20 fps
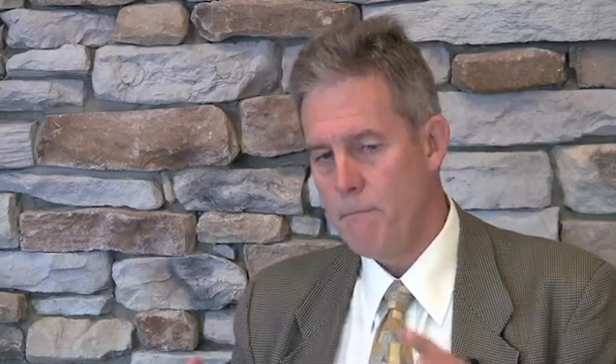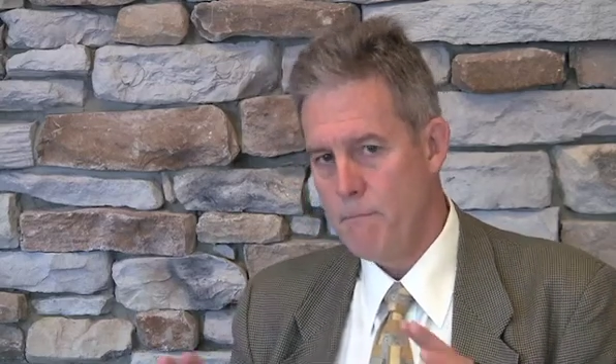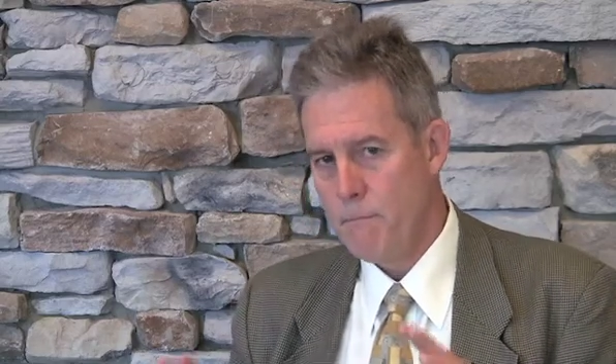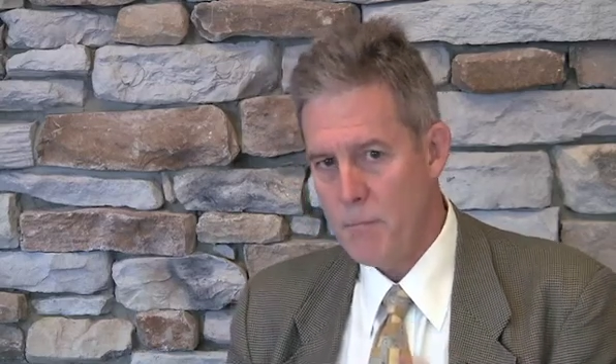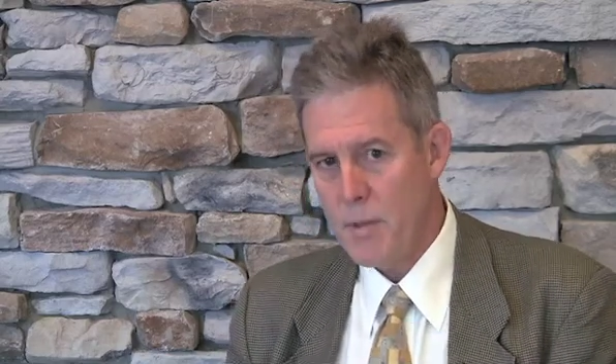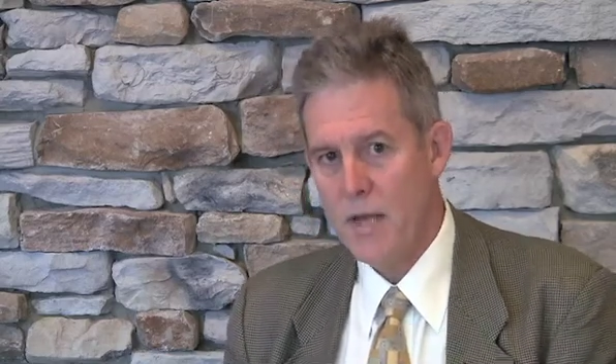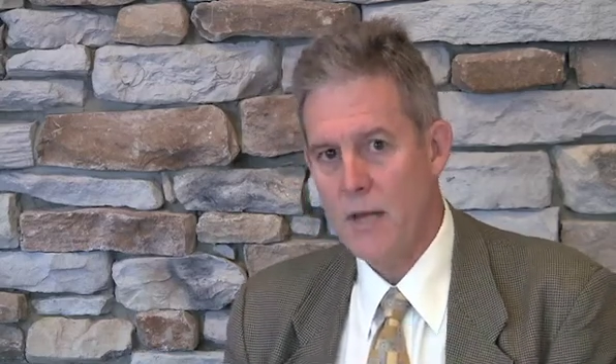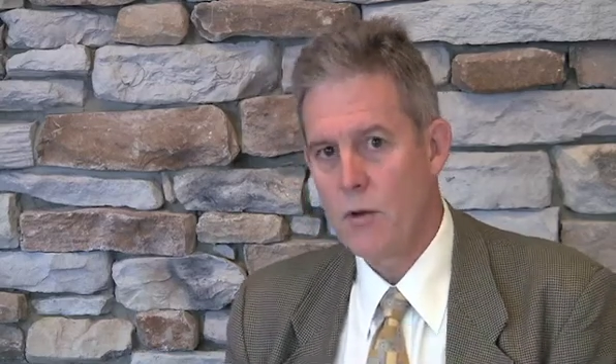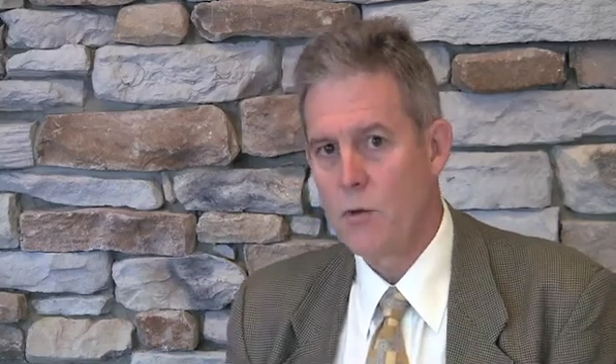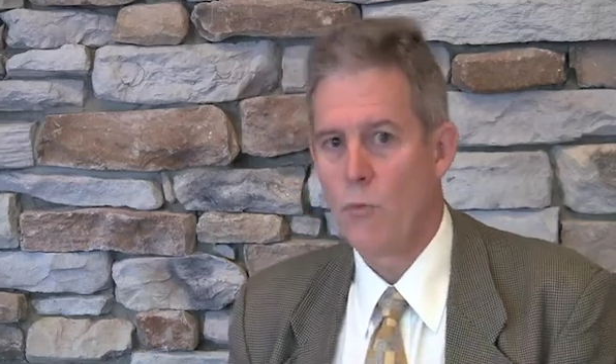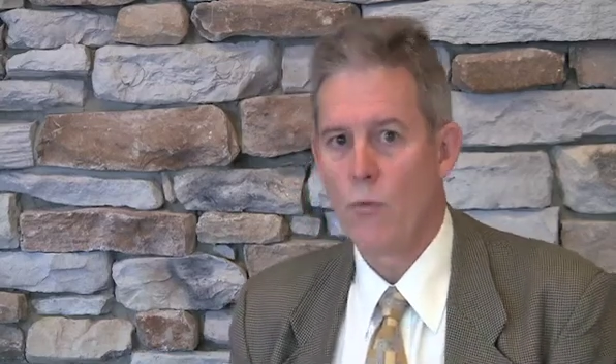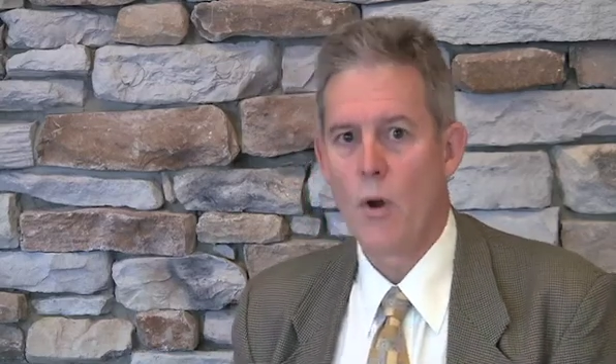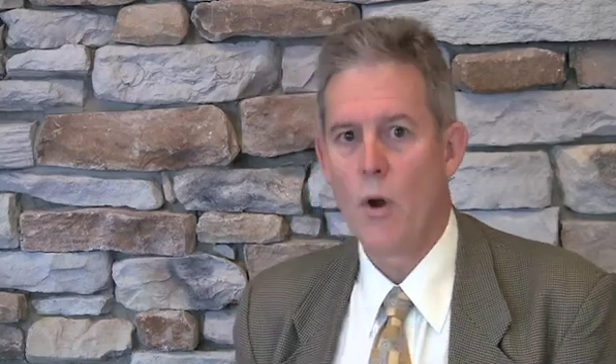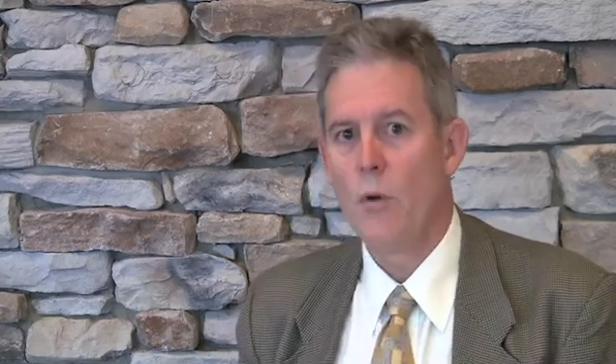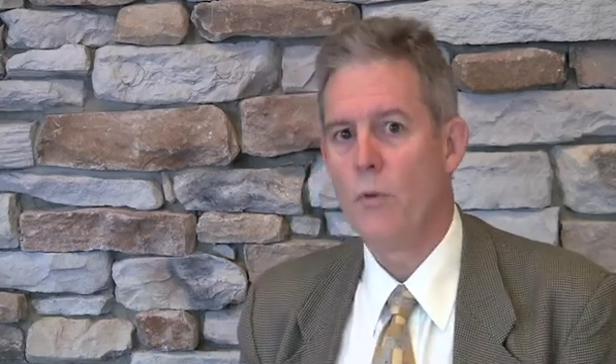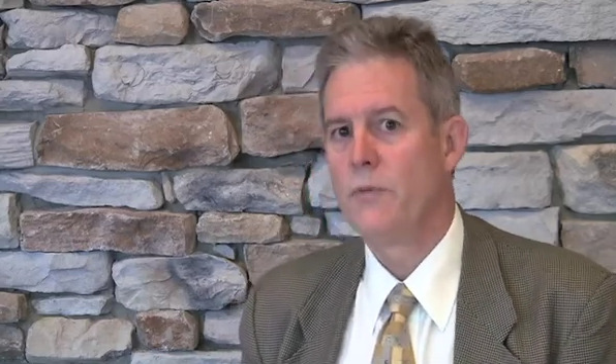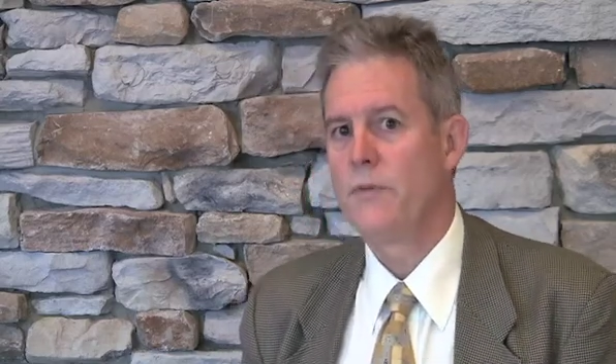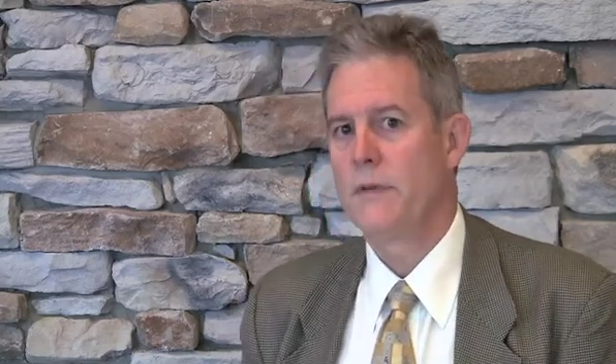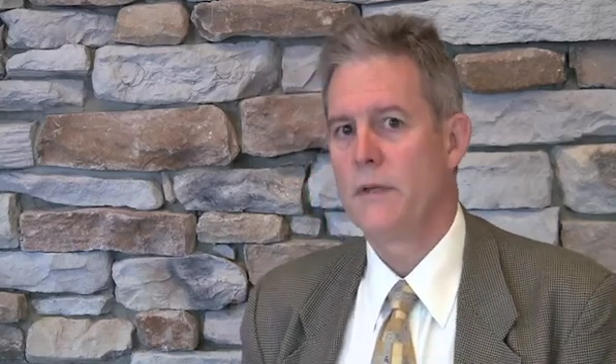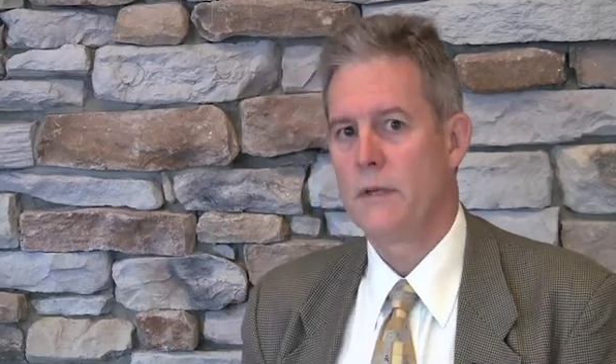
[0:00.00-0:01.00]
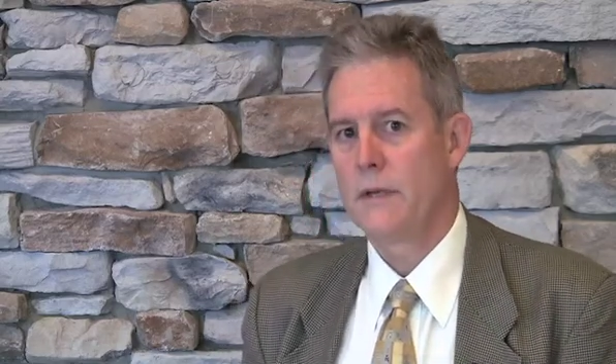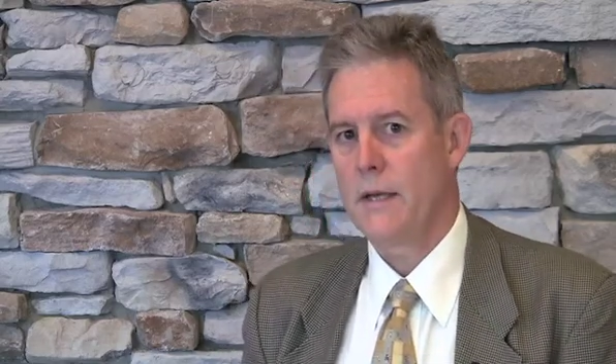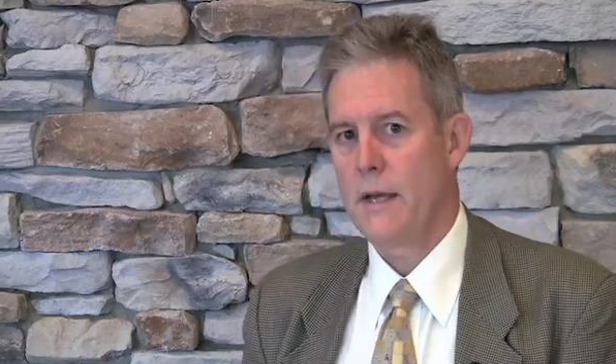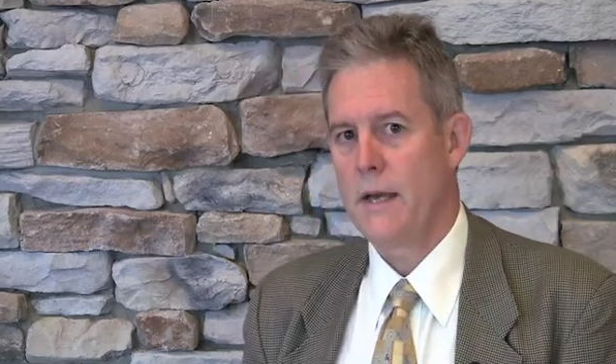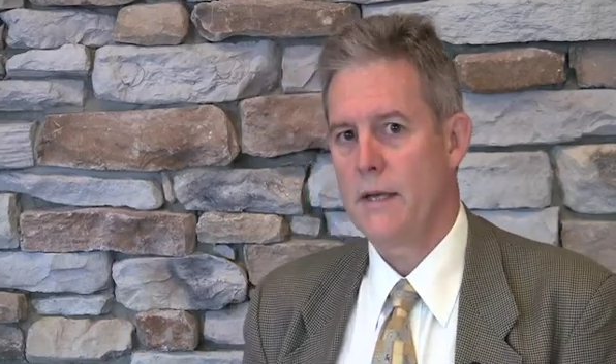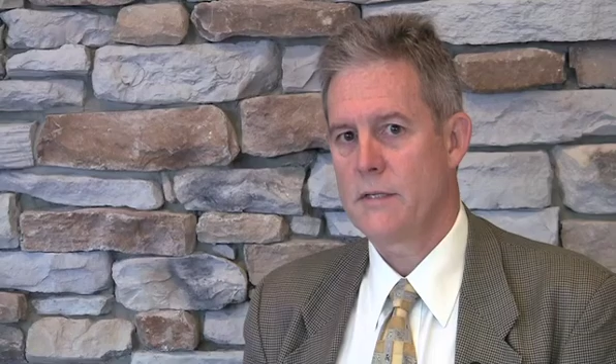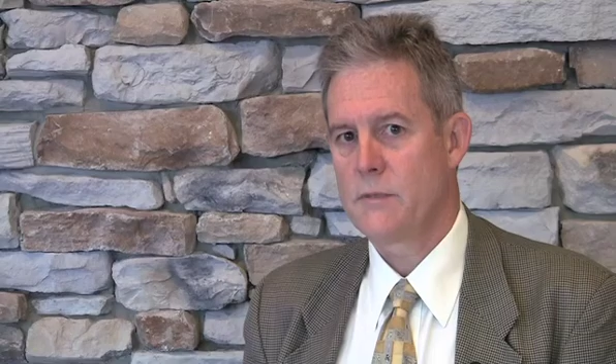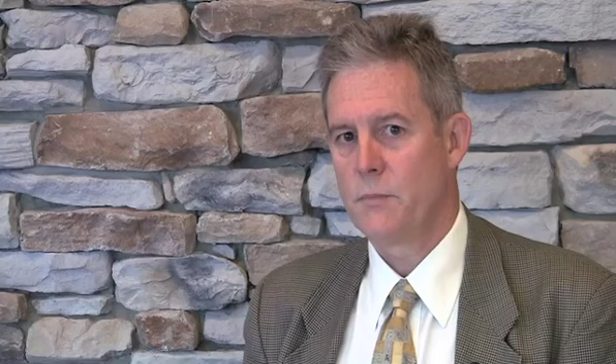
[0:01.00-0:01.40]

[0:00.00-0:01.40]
big growth in gas